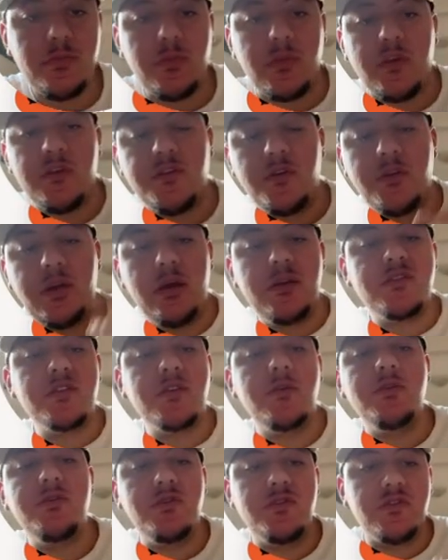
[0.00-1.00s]
So now it's
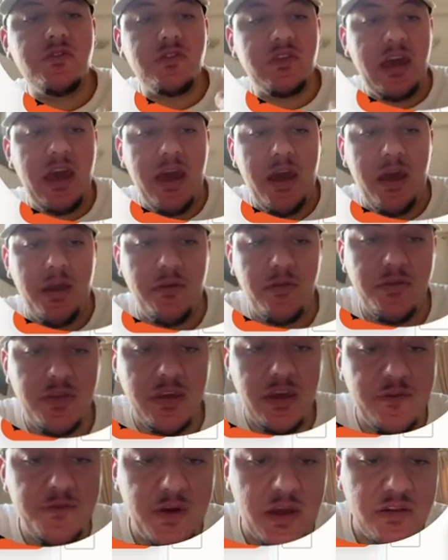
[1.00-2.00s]
going to scan the
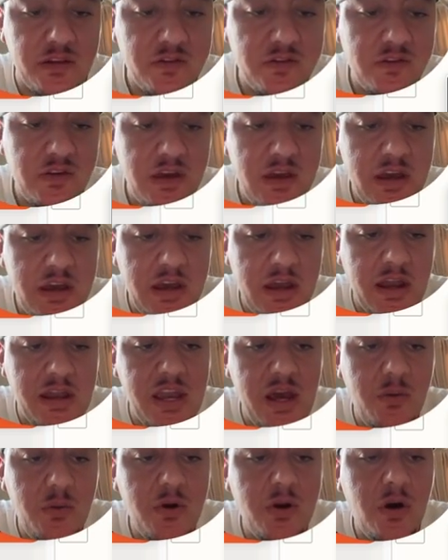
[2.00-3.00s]
events. And
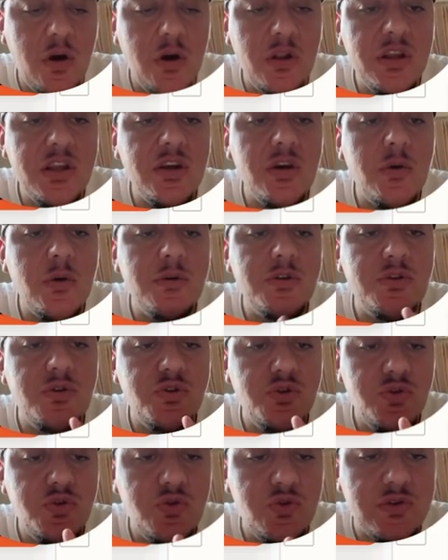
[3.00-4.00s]
now we're only going to
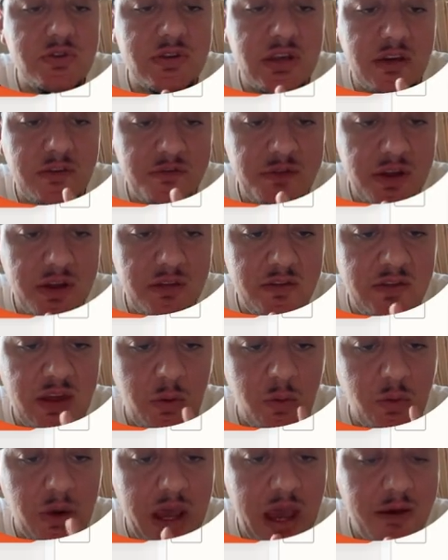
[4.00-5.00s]
choose the event that
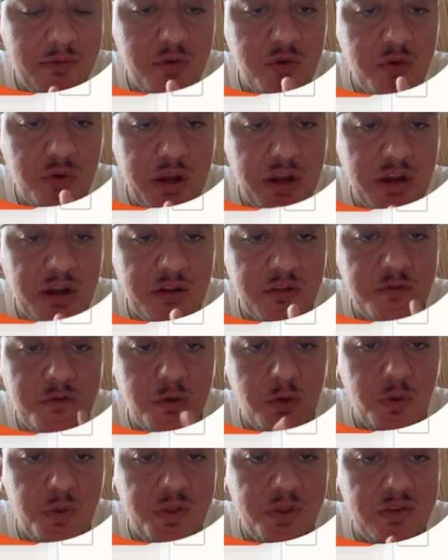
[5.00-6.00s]
we have created
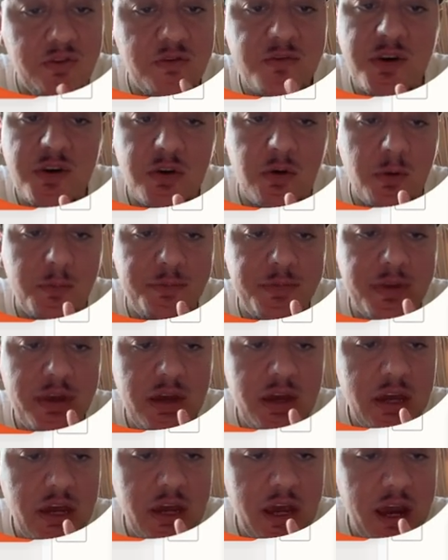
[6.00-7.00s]
for this funnel.
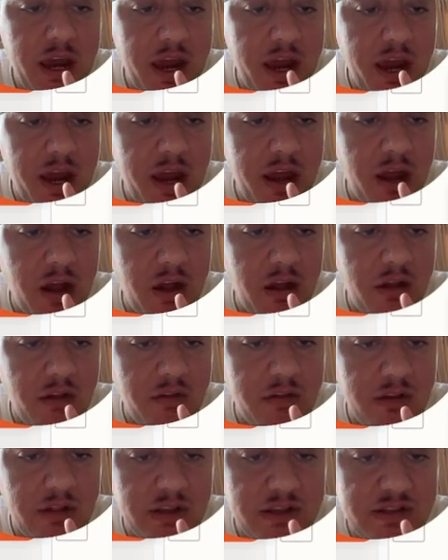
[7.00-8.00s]

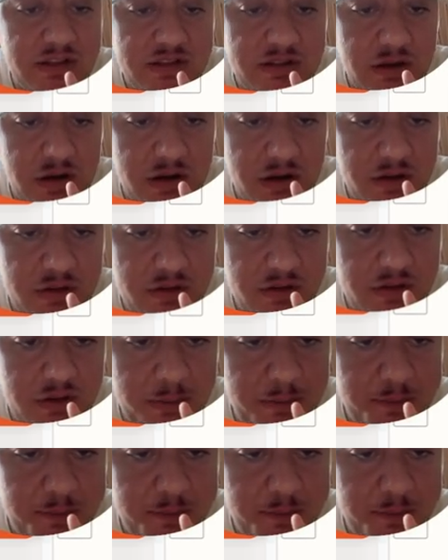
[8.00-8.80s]
And let's start.